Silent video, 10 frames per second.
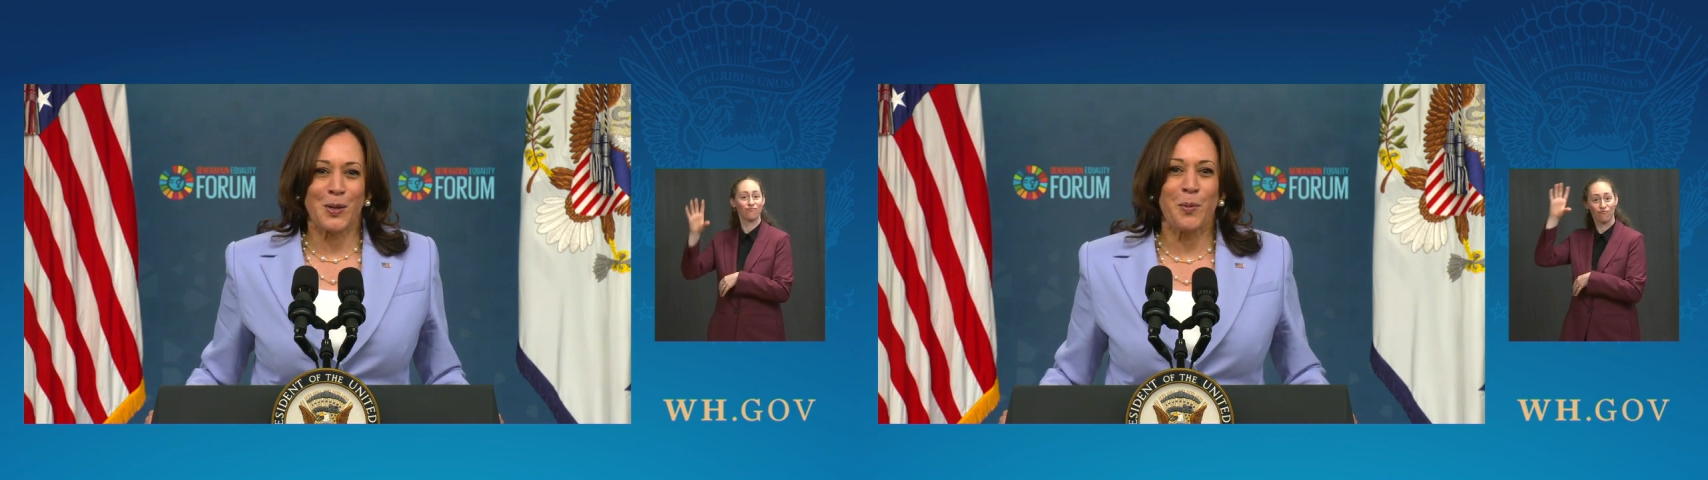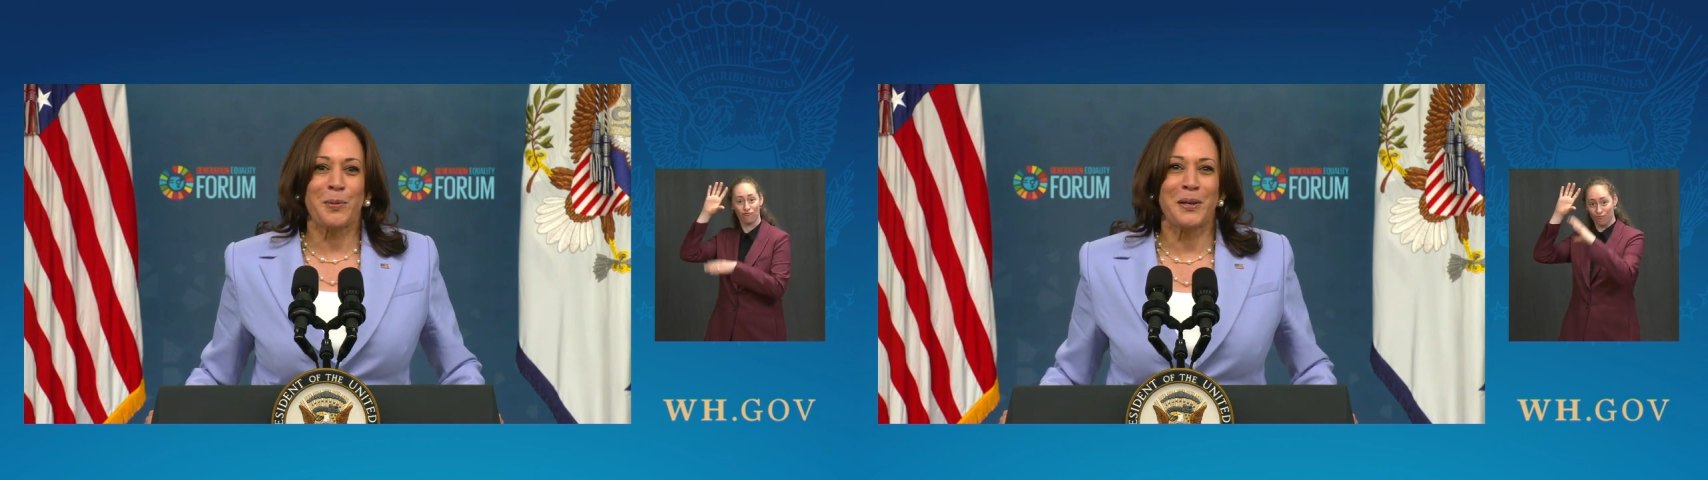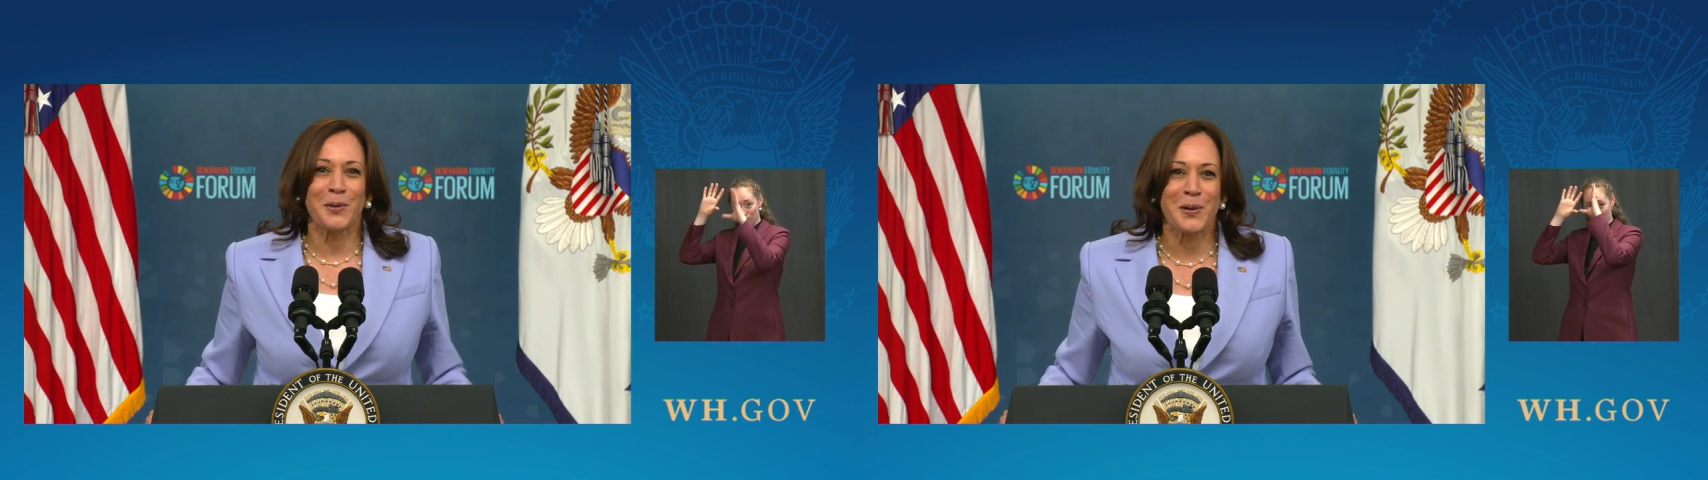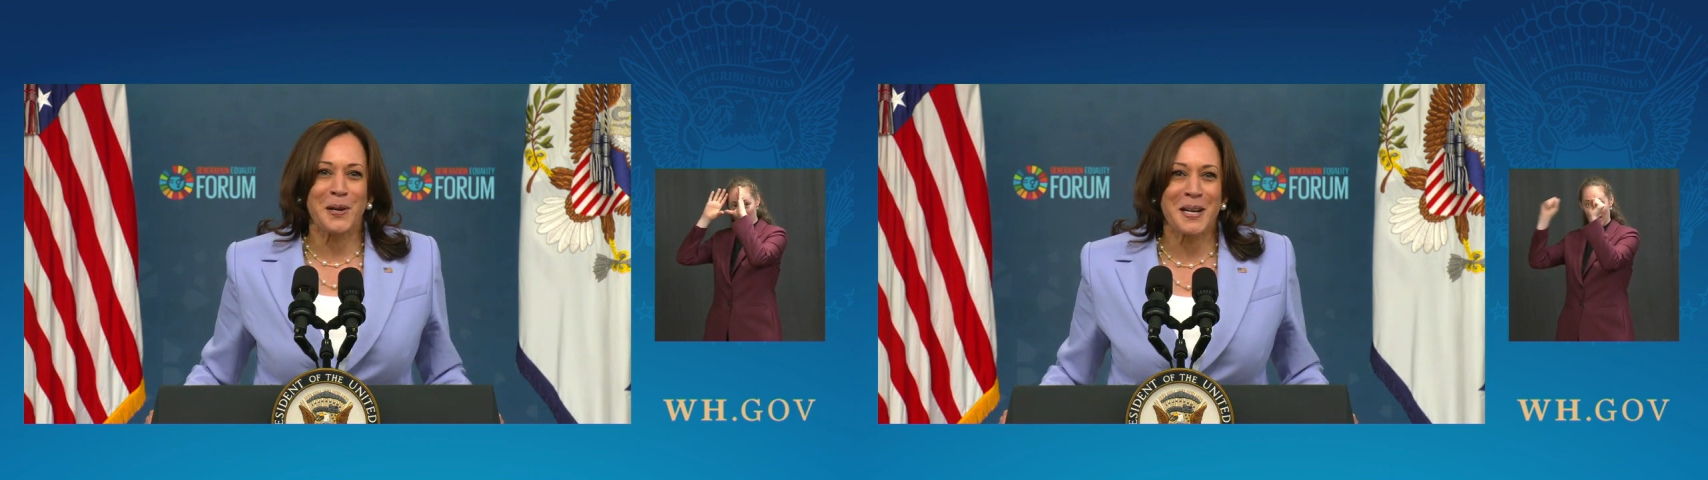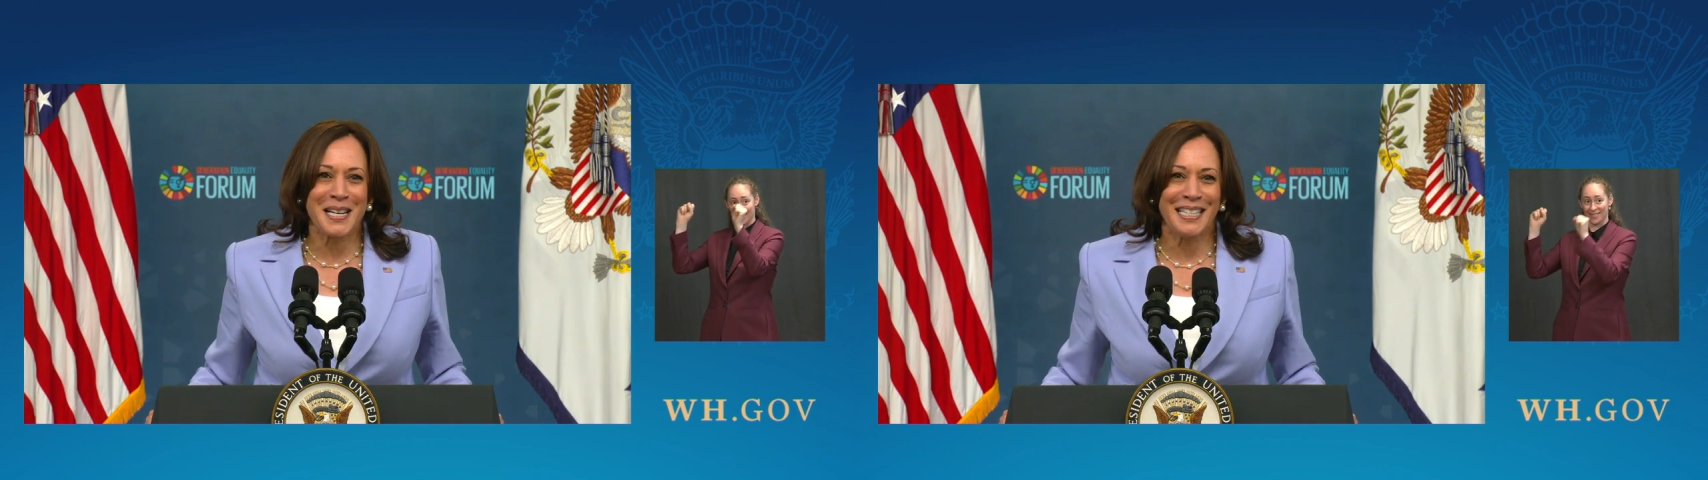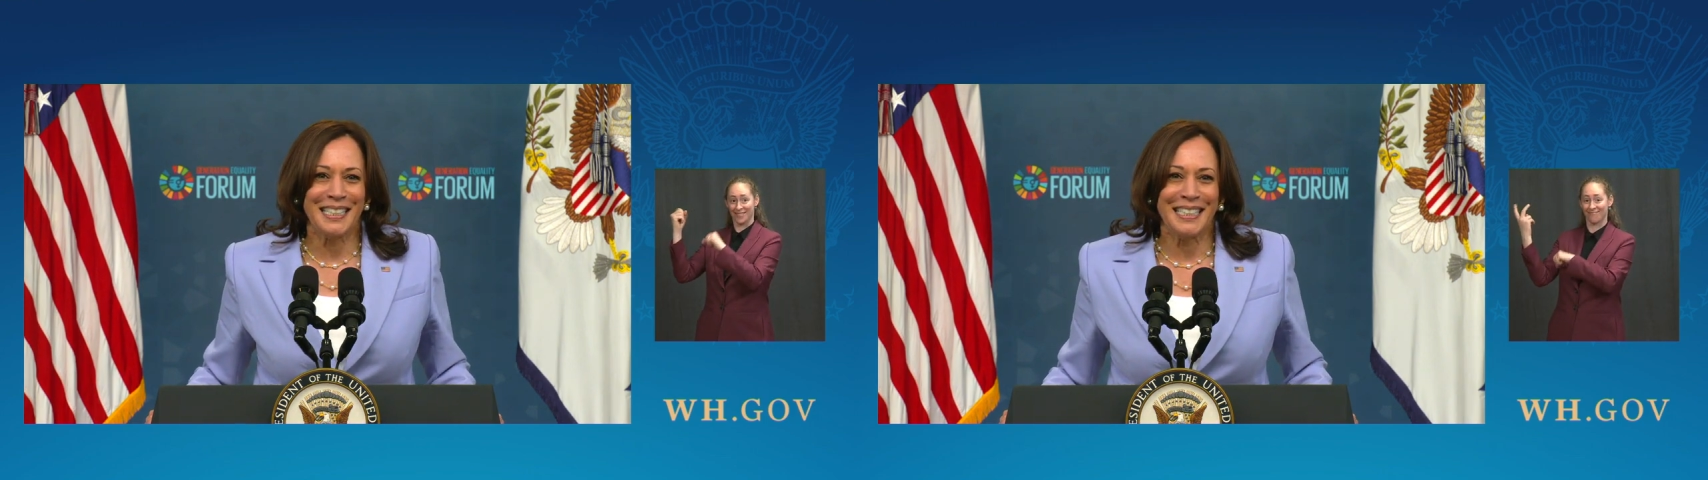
Obrador,